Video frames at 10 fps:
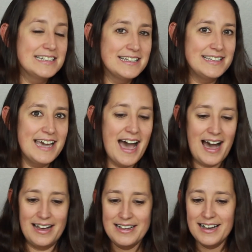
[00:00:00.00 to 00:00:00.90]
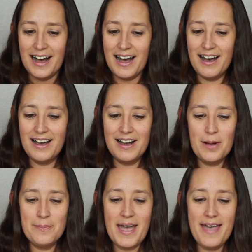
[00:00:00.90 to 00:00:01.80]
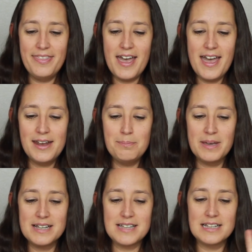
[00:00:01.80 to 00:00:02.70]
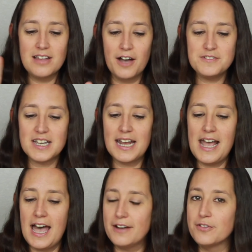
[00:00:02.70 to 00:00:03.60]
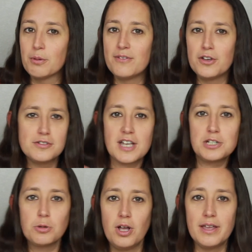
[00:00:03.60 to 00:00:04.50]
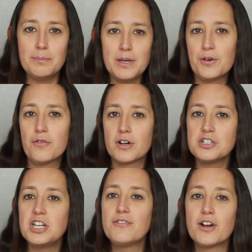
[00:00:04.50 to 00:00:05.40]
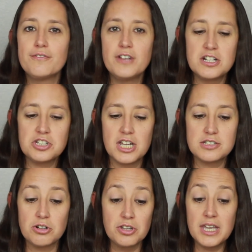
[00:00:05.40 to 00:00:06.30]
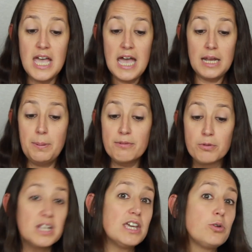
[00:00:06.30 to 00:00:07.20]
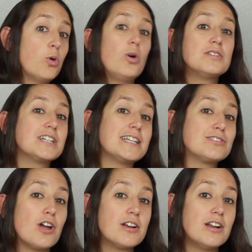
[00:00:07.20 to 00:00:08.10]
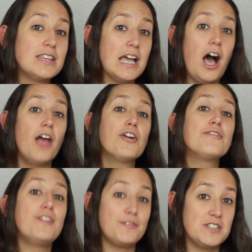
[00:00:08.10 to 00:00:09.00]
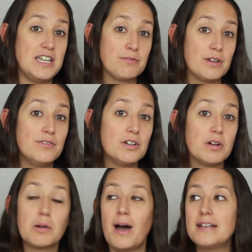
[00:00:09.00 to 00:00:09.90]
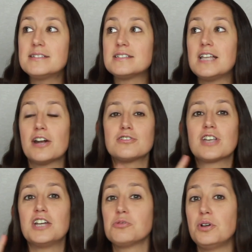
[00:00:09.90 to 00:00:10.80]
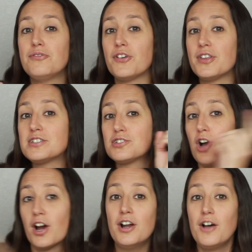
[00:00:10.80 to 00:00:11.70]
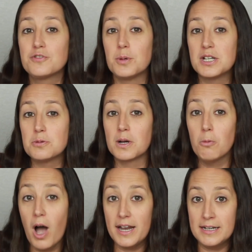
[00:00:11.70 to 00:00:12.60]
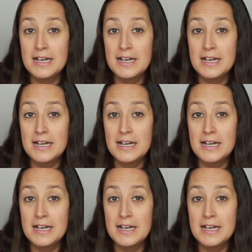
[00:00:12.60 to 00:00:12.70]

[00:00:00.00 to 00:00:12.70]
Yeah. And then because I love to get ahead of the review schedule and be an overachiever and finish things early, it'd be really cool to get started on the other 15 review requests that are scheduled for the start of 2021.